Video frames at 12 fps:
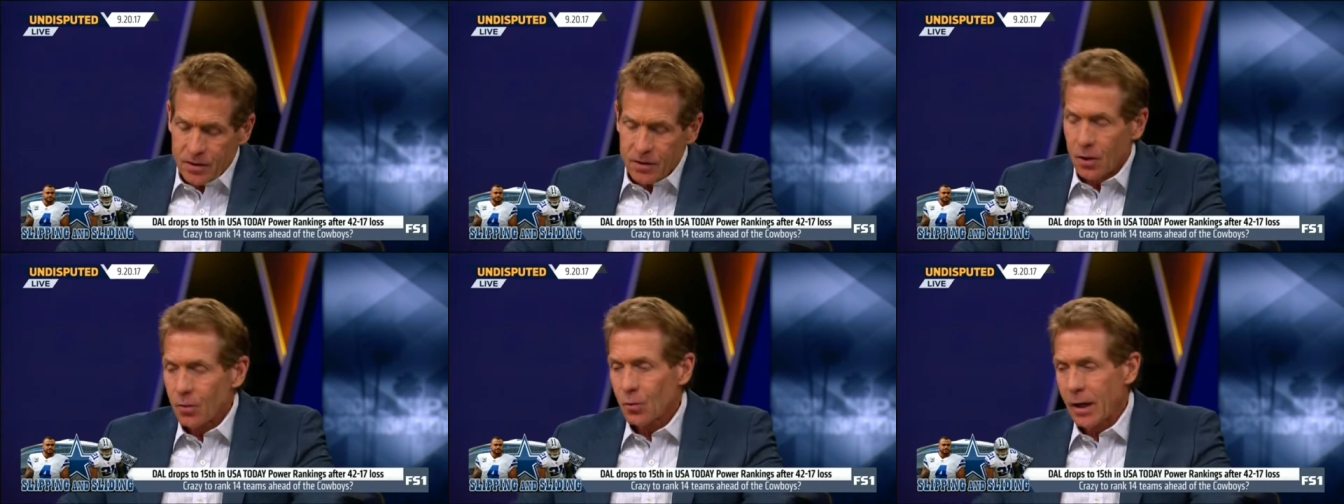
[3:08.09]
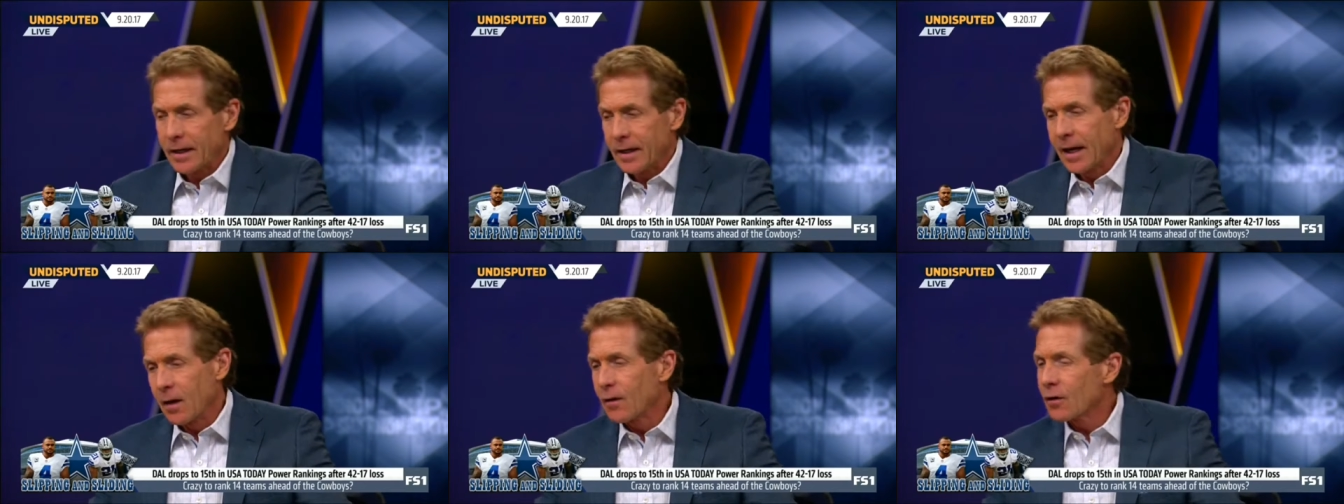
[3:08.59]
So right
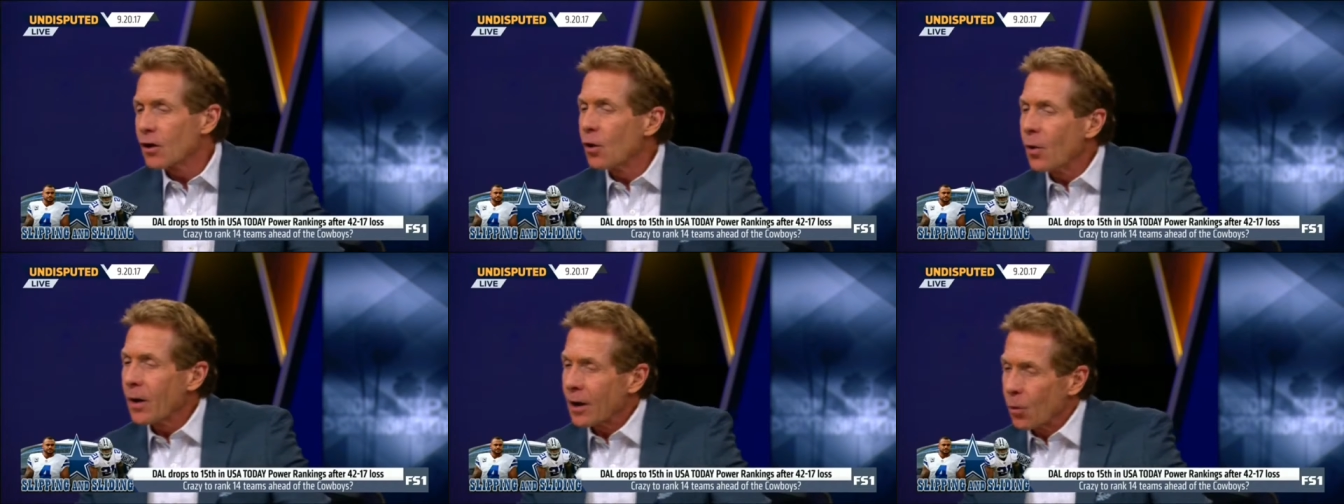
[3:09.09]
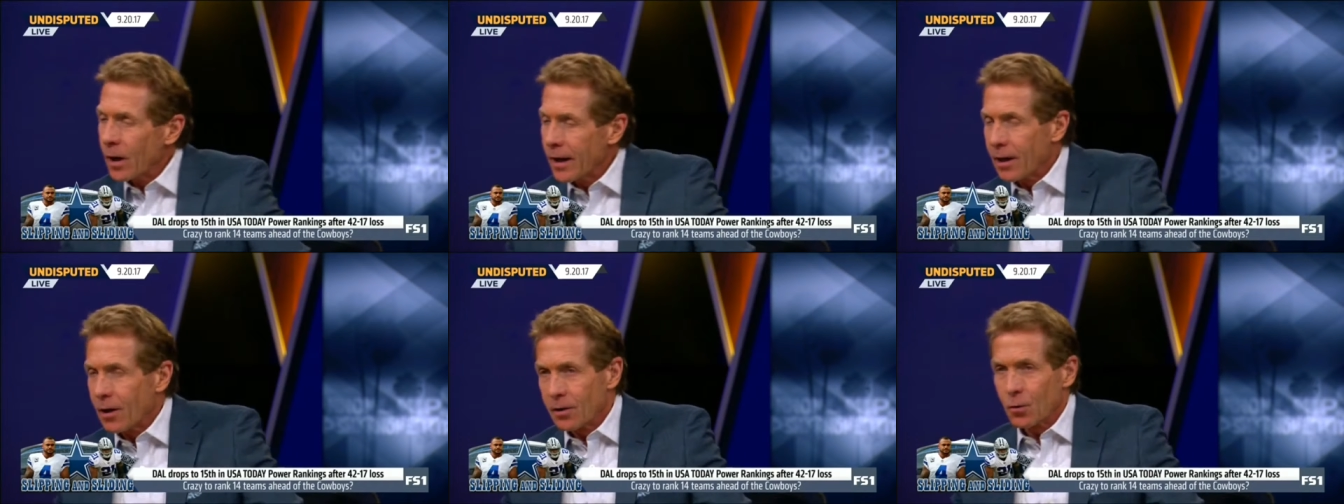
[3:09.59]
now they're going
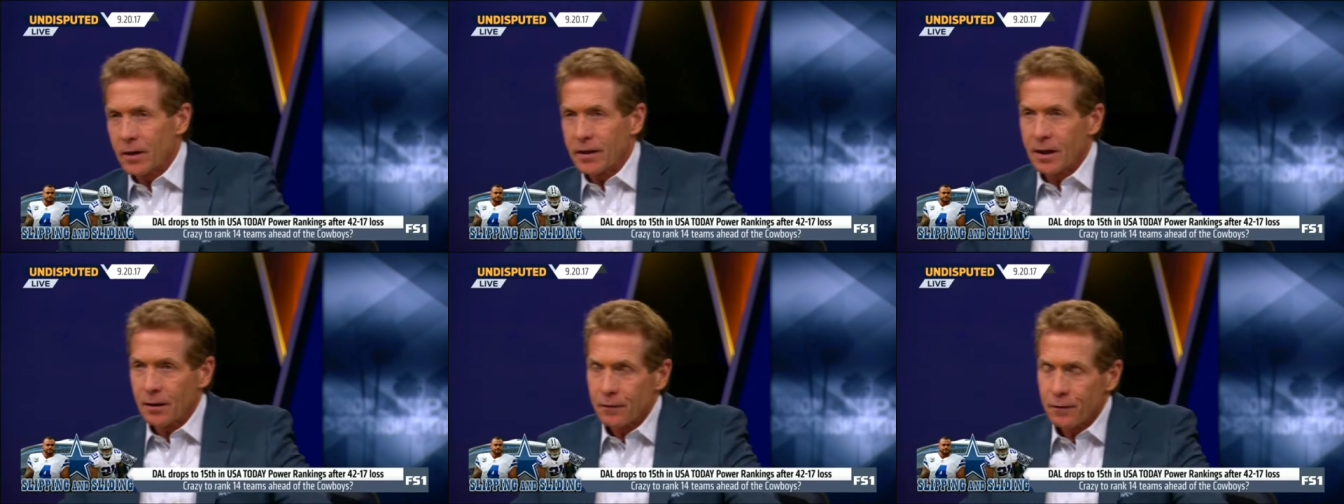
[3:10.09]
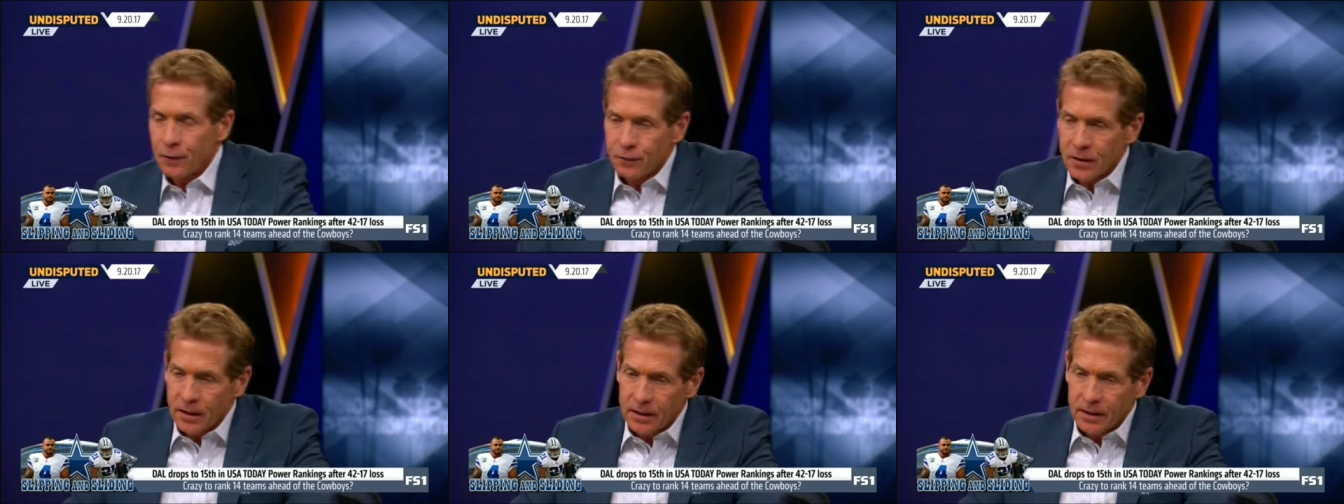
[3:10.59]
away all the way down to
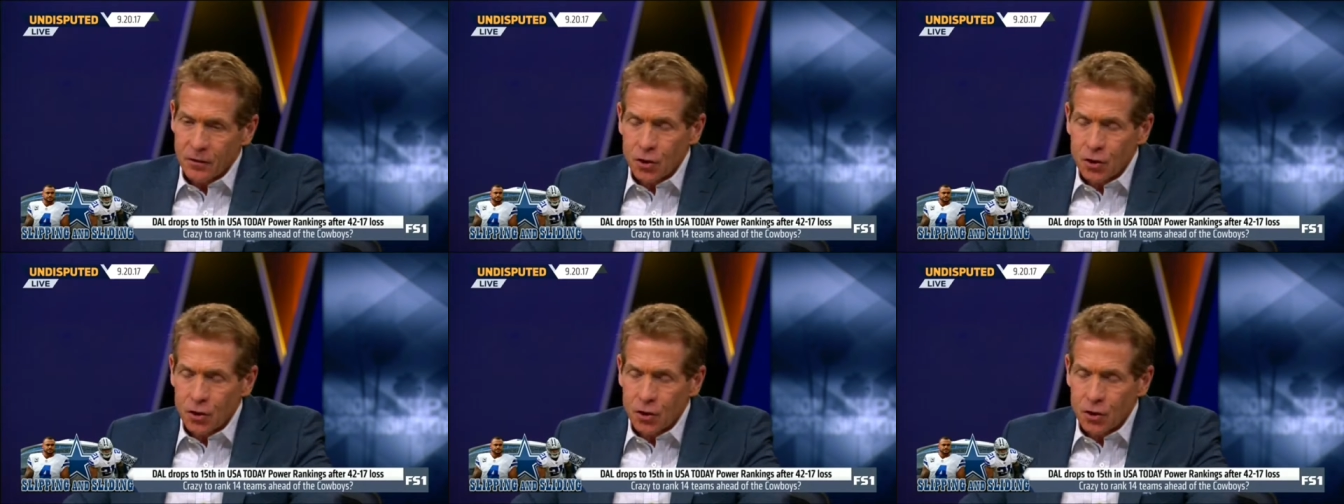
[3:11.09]
15.